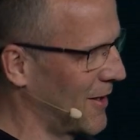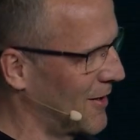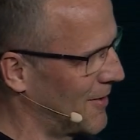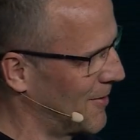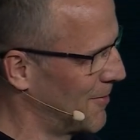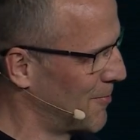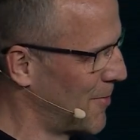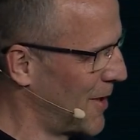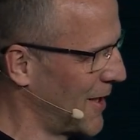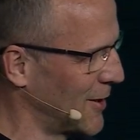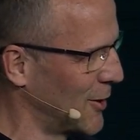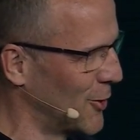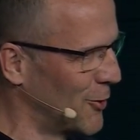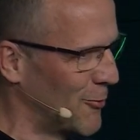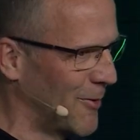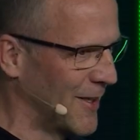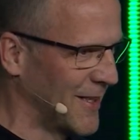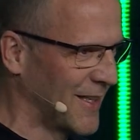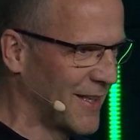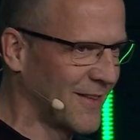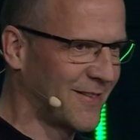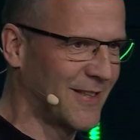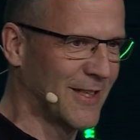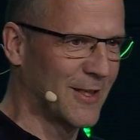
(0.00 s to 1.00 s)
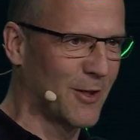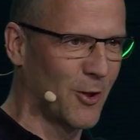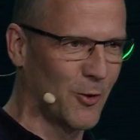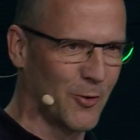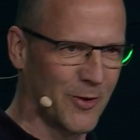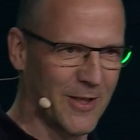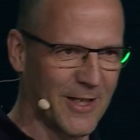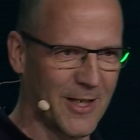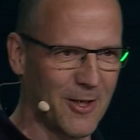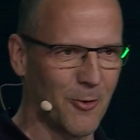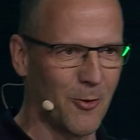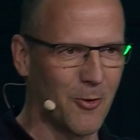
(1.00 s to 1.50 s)
among you, when they see code,
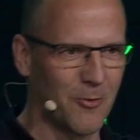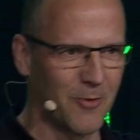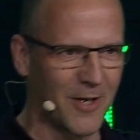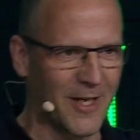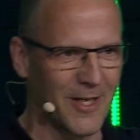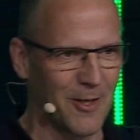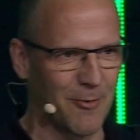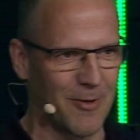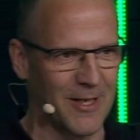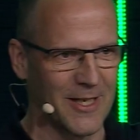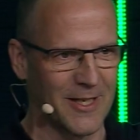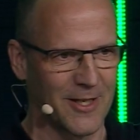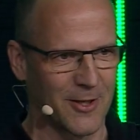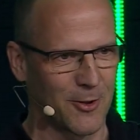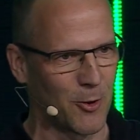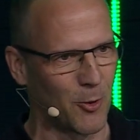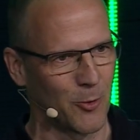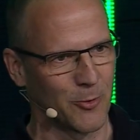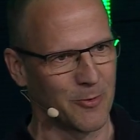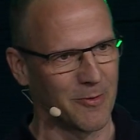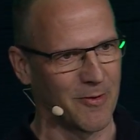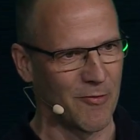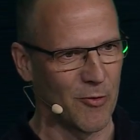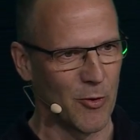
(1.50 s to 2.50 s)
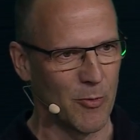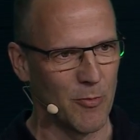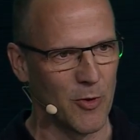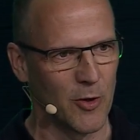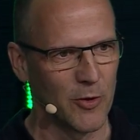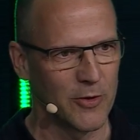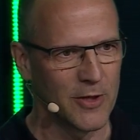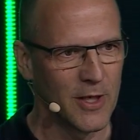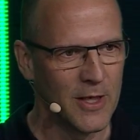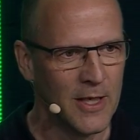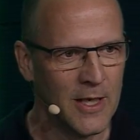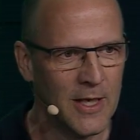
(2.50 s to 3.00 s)
they go right away in the code review mode